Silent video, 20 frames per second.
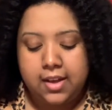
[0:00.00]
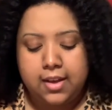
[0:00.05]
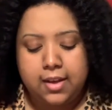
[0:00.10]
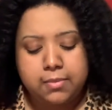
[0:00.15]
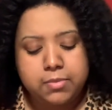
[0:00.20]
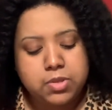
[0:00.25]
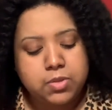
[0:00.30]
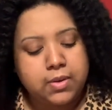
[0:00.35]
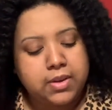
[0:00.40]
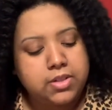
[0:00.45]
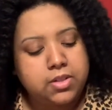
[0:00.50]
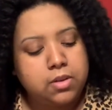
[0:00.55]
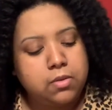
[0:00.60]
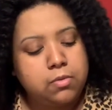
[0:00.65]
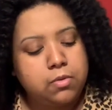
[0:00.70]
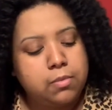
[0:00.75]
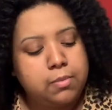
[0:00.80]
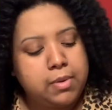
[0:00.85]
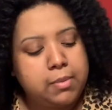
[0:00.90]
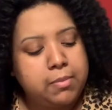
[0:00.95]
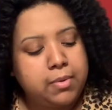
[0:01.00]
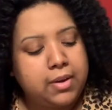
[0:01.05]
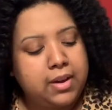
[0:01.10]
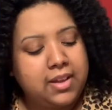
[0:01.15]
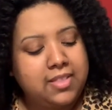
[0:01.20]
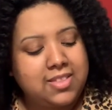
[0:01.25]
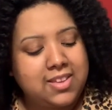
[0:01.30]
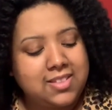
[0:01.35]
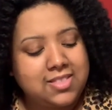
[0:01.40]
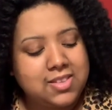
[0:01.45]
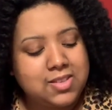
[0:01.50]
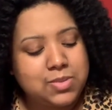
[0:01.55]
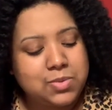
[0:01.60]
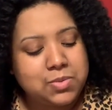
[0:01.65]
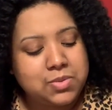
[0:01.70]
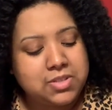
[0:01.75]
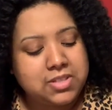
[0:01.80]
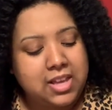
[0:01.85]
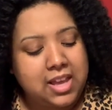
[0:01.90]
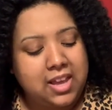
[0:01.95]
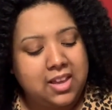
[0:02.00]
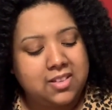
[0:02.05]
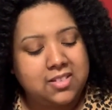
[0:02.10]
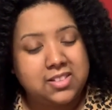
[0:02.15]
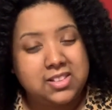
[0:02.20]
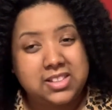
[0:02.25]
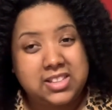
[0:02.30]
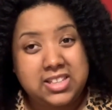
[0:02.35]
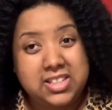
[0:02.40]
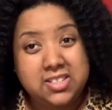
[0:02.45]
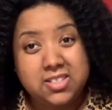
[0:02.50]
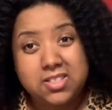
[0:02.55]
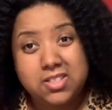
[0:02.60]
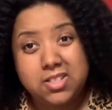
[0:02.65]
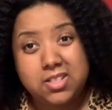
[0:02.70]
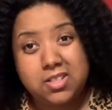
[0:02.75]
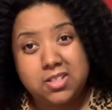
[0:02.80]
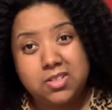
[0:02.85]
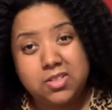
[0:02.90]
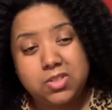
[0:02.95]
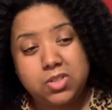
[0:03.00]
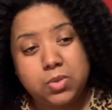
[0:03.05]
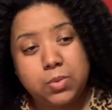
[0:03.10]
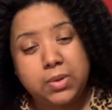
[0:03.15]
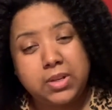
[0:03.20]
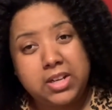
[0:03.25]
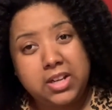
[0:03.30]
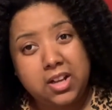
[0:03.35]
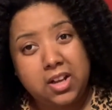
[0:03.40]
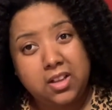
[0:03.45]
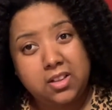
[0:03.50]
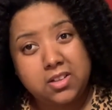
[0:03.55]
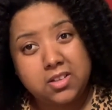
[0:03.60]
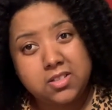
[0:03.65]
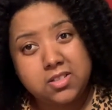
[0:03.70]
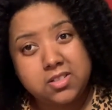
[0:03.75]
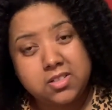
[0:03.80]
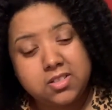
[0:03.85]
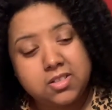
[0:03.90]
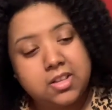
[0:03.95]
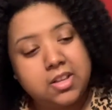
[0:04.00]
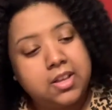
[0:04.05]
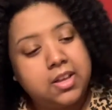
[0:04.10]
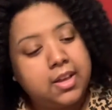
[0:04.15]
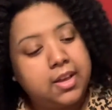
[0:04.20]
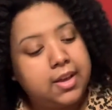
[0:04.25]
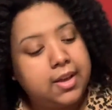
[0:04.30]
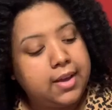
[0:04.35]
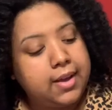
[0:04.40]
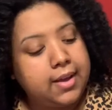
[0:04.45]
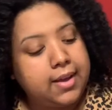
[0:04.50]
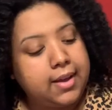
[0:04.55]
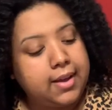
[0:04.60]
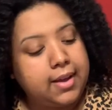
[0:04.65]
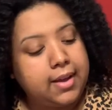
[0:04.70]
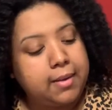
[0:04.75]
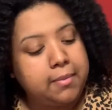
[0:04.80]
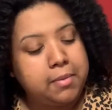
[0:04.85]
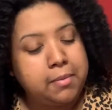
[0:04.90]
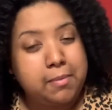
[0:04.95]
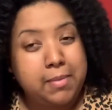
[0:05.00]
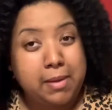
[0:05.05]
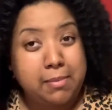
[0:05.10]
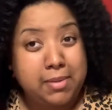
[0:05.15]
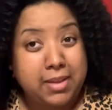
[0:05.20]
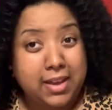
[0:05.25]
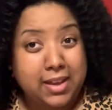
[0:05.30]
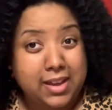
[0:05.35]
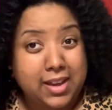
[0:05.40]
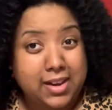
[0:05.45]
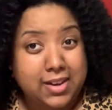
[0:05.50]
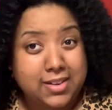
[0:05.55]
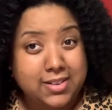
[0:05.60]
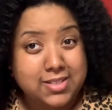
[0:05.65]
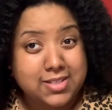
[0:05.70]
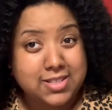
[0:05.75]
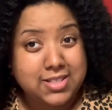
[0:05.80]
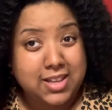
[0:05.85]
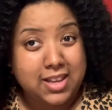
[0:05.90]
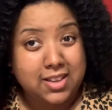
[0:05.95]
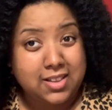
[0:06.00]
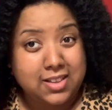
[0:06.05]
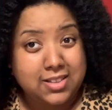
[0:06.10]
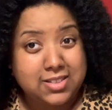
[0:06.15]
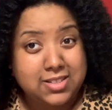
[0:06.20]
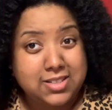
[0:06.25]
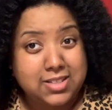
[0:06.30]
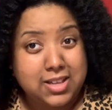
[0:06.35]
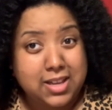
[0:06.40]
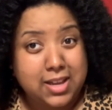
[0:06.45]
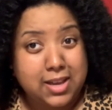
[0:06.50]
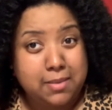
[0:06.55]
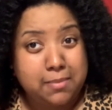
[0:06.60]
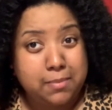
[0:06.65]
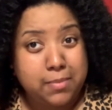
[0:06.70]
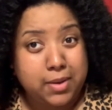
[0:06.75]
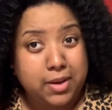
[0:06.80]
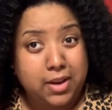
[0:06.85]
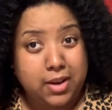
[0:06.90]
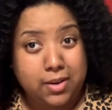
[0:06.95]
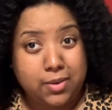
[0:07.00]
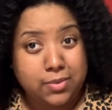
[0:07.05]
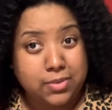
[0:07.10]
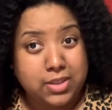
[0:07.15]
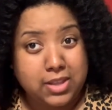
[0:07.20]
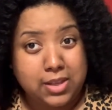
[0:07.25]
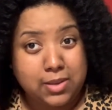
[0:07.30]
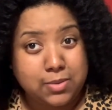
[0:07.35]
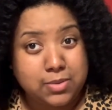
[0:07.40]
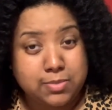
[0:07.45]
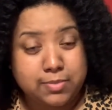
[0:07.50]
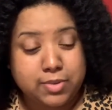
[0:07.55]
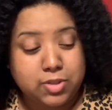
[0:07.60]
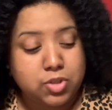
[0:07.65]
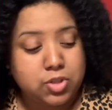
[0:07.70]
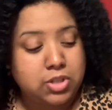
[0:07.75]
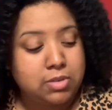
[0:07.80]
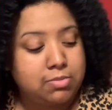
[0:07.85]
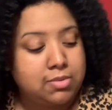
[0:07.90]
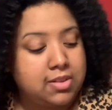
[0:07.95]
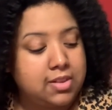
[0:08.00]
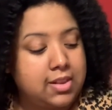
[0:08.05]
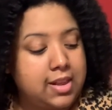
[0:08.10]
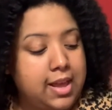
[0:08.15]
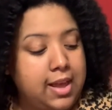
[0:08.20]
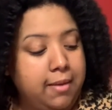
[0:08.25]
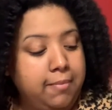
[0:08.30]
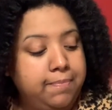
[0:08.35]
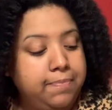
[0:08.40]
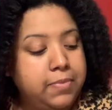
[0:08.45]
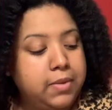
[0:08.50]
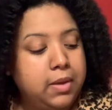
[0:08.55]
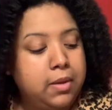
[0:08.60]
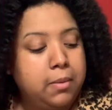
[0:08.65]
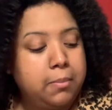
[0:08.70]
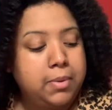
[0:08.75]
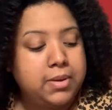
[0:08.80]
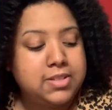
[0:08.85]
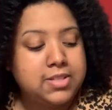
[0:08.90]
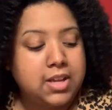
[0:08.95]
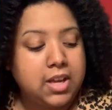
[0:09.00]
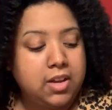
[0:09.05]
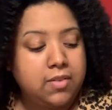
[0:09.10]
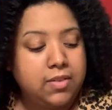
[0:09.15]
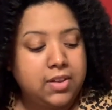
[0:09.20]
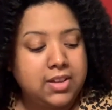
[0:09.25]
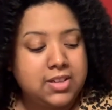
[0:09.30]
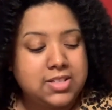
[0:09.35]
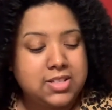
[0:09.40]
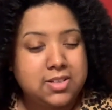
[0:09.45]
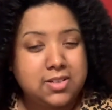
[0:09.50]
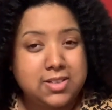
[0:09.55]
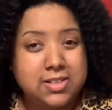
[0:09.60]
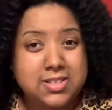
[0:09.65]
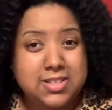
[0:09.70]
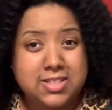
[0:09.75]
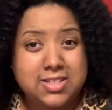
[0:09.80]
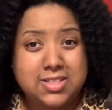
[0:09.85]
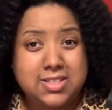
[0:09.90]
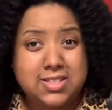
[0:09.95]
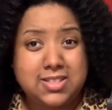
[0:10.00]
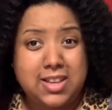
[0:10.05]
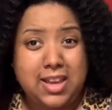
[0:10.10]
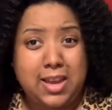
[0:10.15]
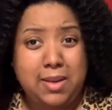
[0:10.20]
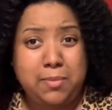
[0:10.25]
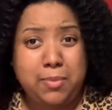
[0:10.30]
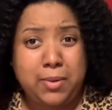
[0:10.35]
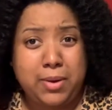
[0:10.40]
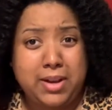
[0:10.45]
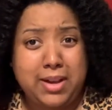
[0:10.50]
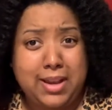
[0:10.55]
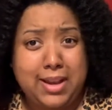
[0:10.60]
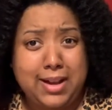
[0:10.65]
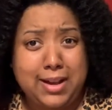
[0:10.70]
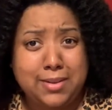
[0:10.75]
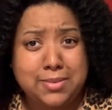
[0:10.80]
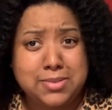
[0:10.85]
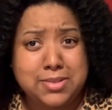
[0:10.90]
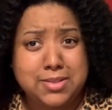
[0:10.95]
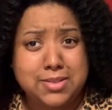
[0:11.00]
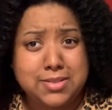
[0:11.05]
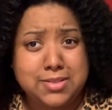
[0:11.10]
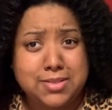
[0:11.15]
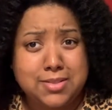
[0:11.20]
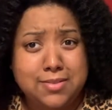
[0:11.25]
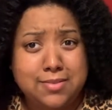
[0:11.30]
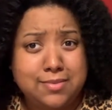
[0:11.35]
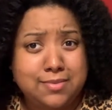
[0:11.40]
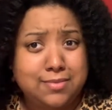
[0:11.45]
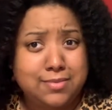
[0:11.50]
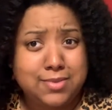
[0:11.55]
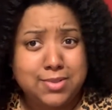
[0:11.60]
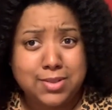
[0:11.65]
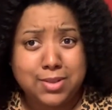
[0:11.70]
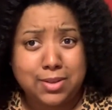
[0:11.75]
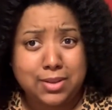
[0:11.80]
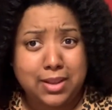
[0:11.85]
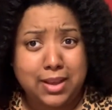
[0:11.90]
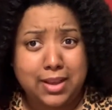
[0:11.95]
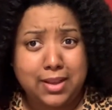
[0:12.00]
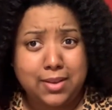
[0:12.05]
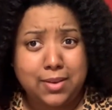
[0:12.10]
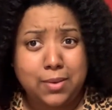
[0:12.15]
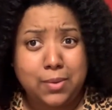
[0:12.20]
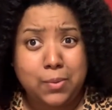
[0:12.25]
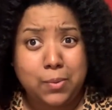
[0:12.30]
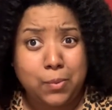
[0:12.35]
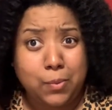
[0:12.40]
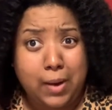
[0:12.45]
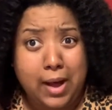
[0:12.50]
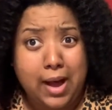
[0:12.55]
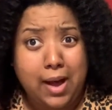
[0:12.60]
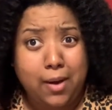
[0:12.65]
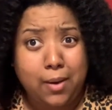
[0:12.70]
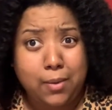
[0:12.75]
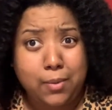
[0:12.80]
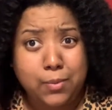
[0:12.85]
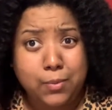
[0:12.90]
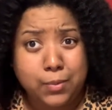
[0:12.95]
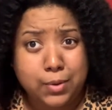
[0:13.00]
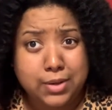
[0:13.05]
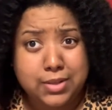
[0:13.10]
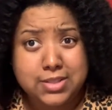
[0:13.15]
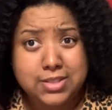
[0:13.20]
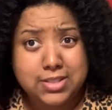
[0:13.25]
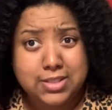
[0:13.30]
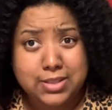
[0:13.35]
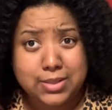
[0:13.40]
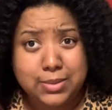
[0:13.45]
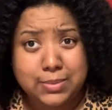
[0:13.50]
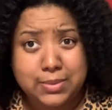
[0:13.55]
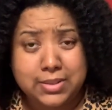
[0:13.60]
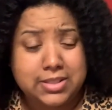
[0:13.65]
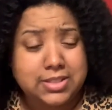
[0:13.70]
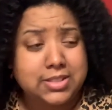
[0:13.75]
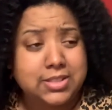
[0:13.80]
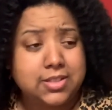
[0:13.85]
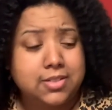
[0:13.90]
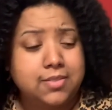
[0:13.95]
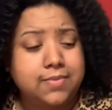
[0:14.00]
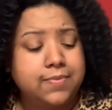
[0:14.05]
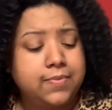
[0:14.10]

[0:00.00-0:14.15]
So I don't remember, I think this was at least $20. Maybe I got it on sale at the time, but I don't think it was much cheaper than that. But it's kind of a good deal because this is 8.8 ounces. So like, wow, what a steal, what a deal.